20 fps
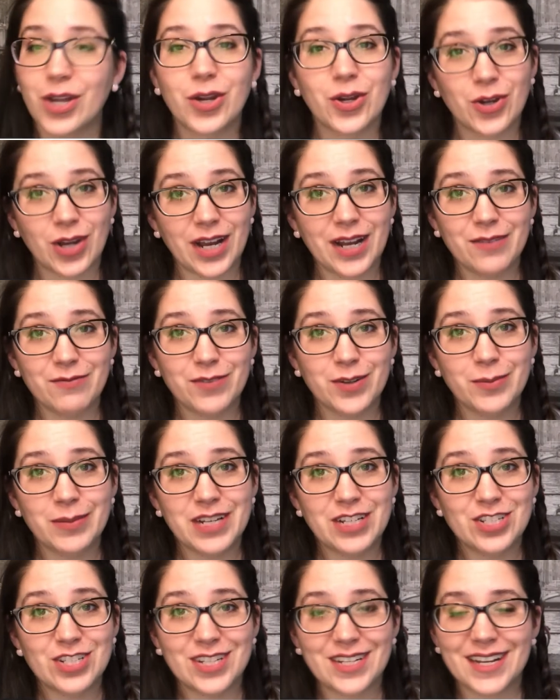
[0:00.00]
great
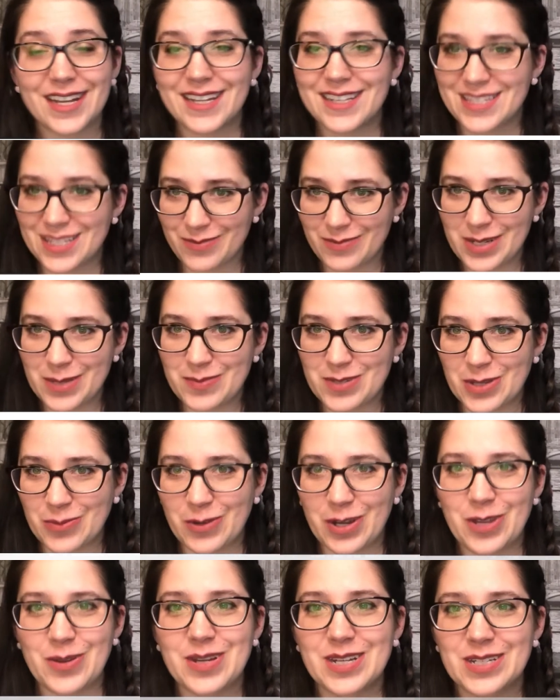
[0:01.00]
information, and some tips on
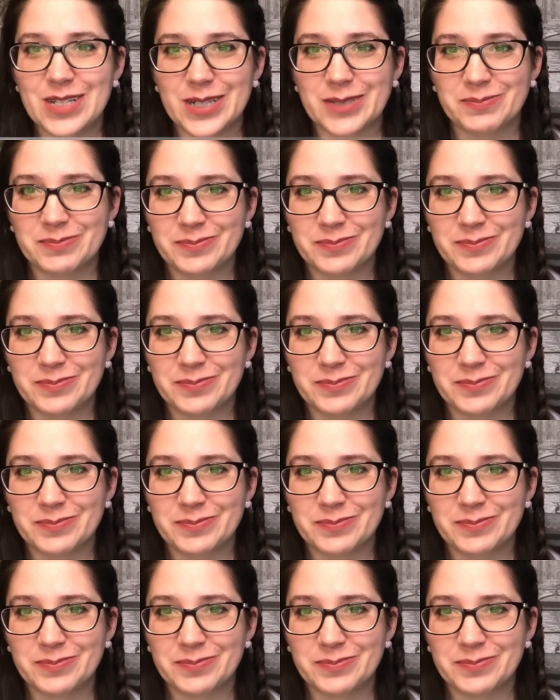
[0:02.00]
what you can do.